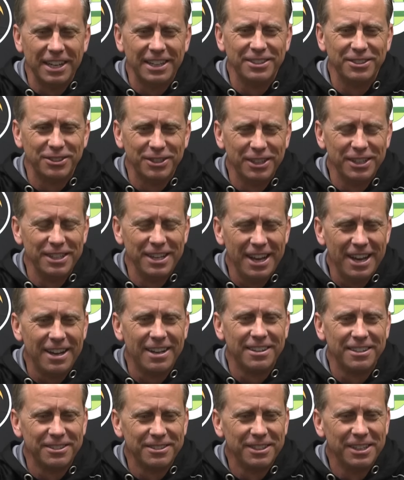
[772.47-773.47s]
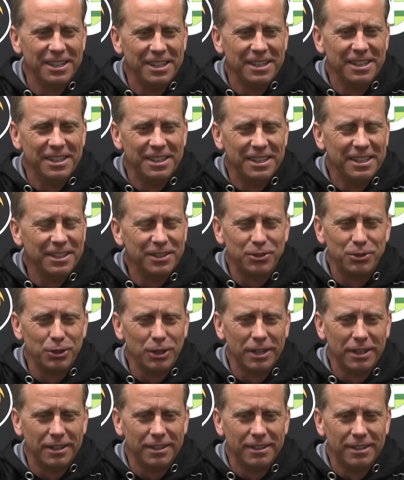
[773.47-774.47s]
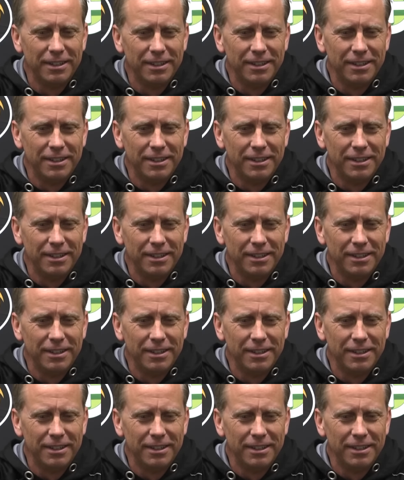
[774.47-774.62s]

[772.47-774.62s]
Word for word: I said, Yeah, it's, uh,